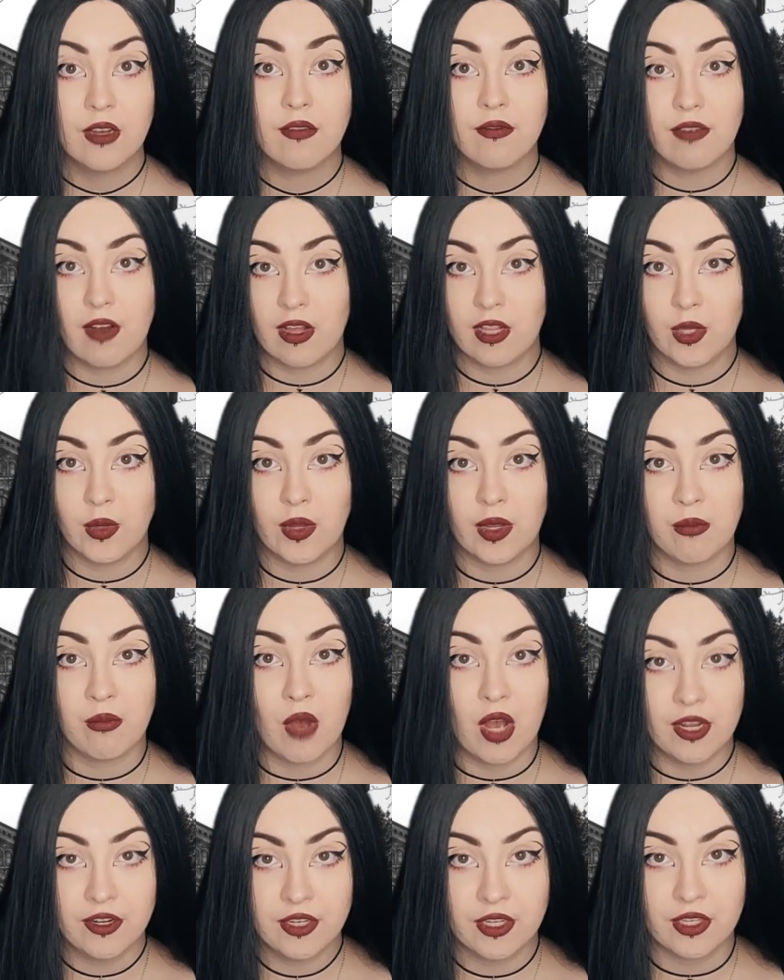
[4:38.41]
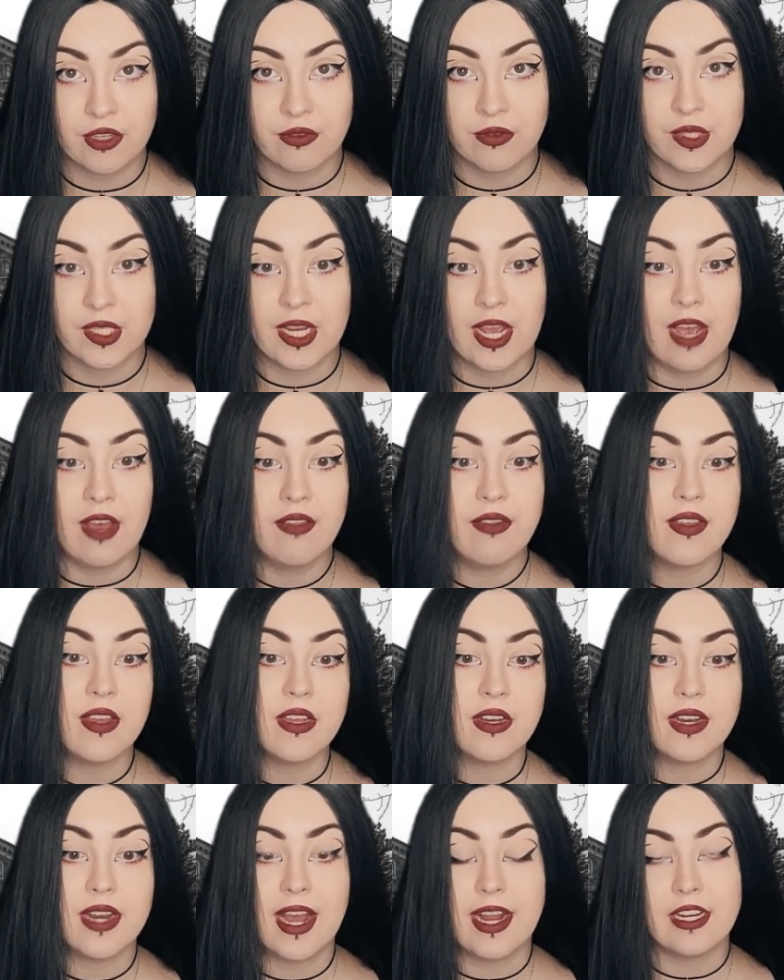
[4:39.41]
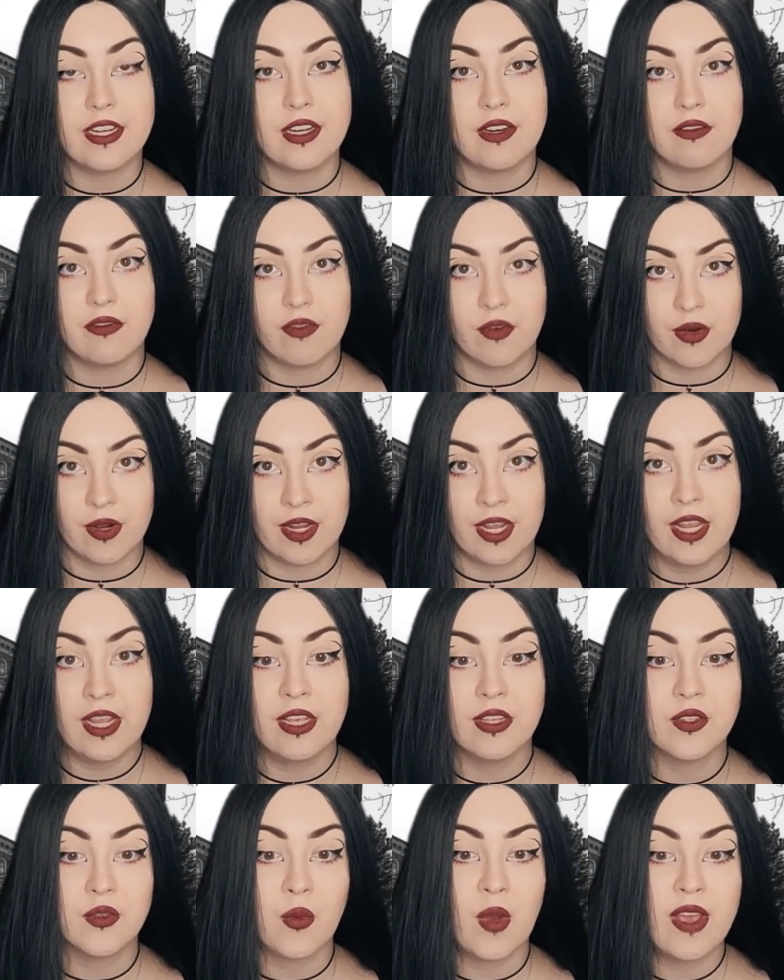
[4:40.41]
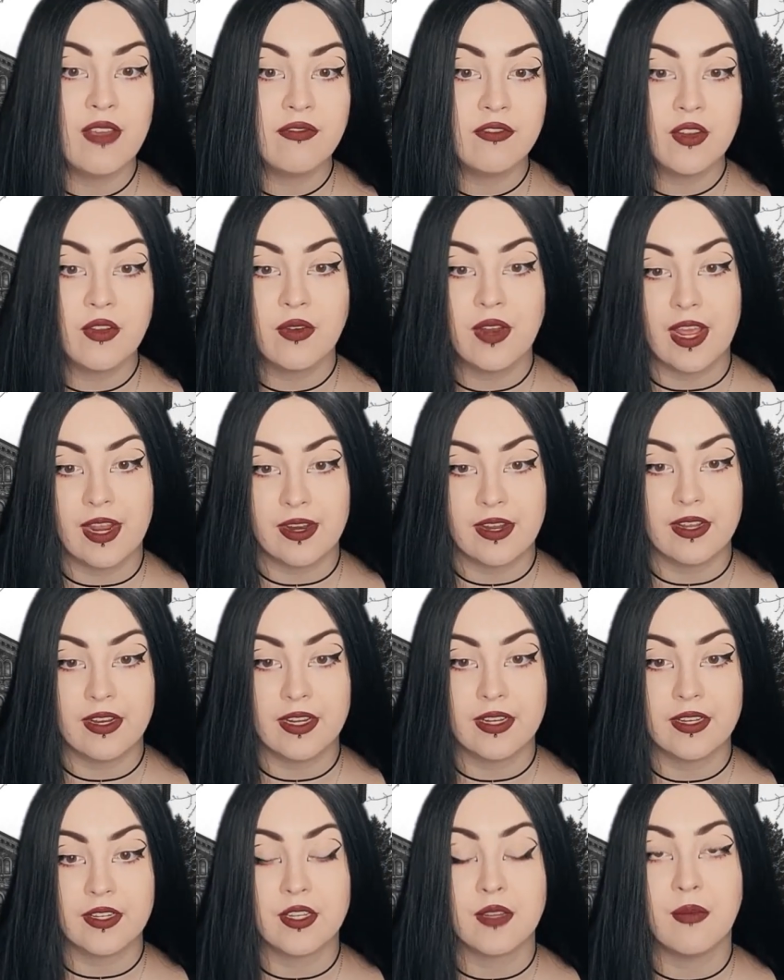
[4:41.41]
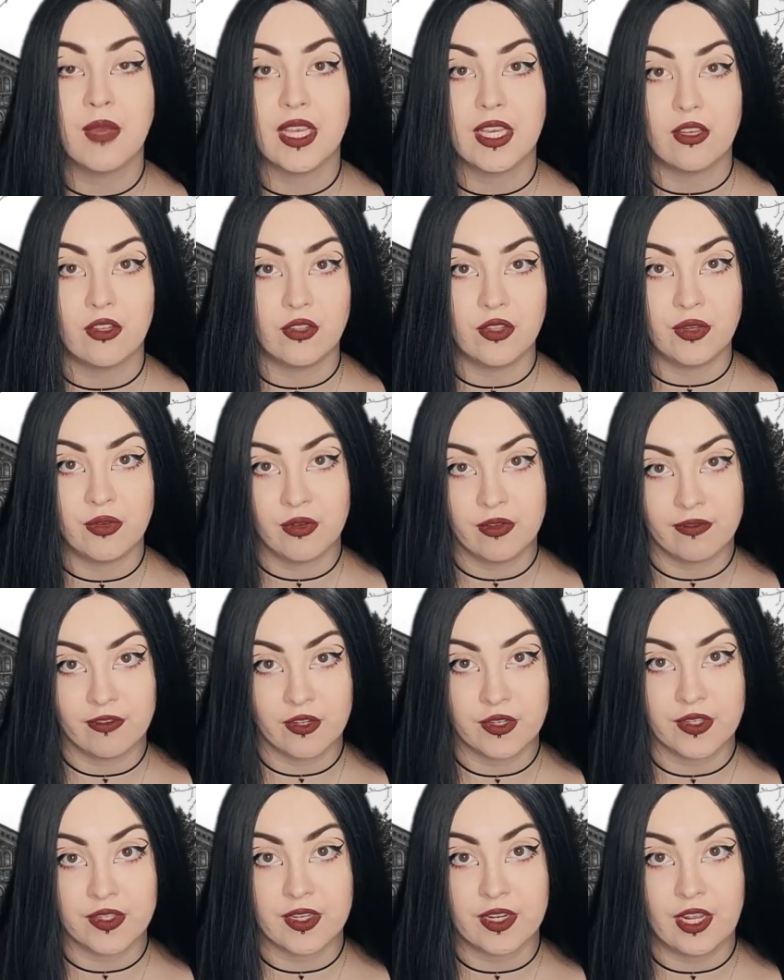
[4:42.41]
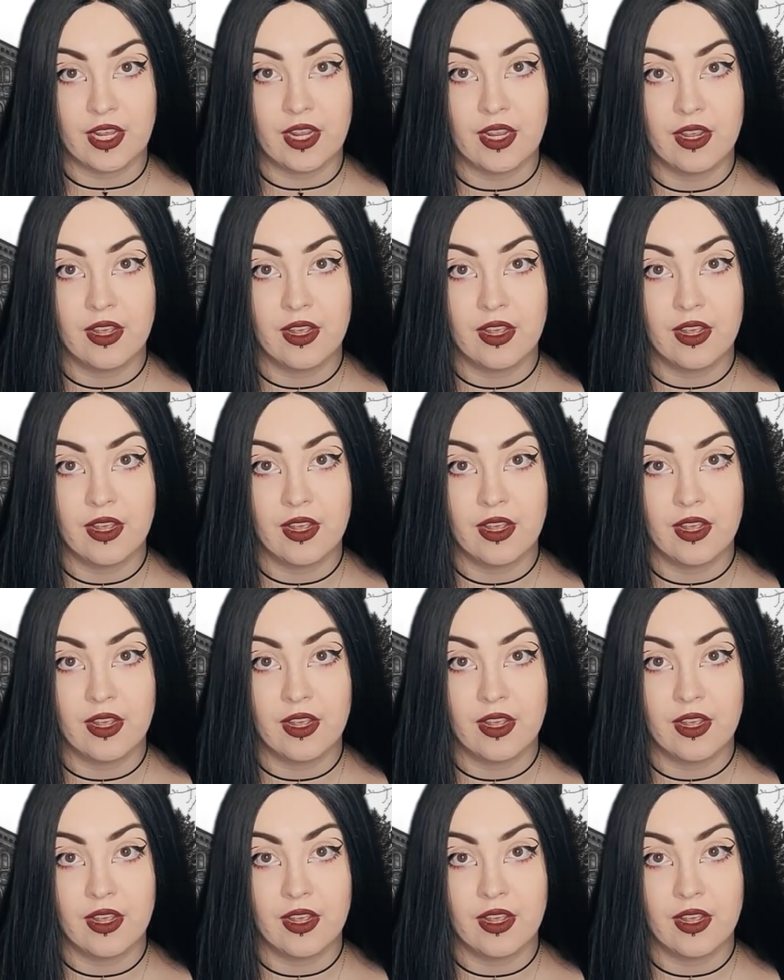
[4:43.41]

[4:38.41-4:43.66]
Following Montague's death in 1940, his wife donated it to McGill University.